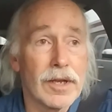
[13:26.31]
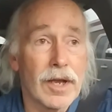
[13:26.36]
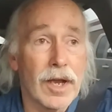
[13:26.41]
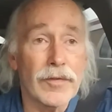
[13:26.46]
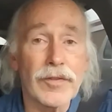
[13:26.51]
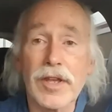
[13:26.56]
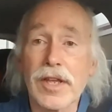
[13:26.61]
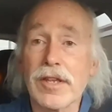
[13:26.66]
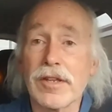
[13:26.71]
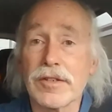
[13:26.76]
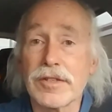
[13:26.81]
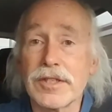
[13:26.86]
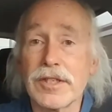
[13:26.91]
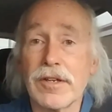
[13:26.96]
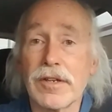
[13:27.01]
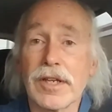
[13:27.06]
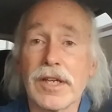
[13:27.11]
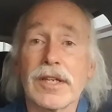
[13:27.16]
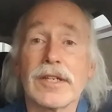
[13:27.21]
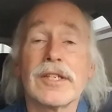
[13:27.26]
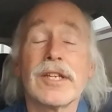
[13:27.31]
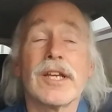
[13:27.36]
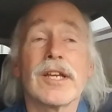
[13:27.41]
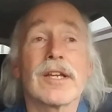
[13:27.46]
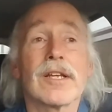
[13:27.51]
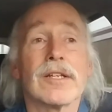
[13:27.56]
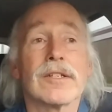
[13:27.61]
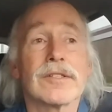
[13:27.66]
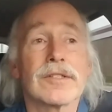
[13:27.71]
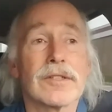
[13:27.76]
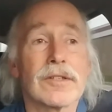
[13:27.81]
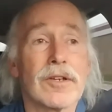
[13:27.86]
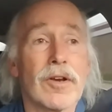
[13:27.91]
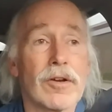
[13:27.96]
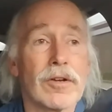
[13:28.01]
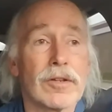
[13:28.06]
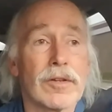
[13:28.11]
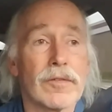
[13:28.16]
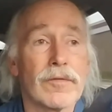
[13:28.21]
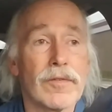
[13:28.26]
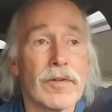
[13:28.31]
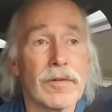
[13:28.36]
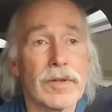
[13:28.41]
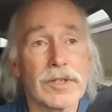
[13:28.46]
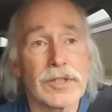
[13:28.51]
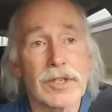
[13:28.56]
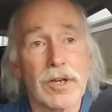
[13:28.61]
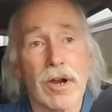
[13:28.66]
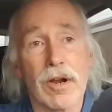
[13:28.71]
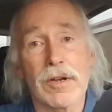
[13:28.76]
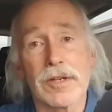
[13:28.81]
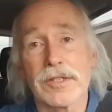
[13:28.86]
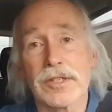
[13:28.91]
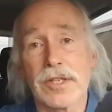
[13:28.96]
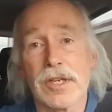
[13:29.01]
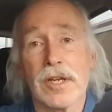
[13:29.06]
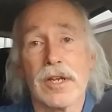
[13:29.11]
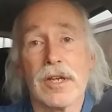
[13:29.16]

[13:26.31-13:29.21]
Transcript: I think you can still get tickets, so go to the Fully Charged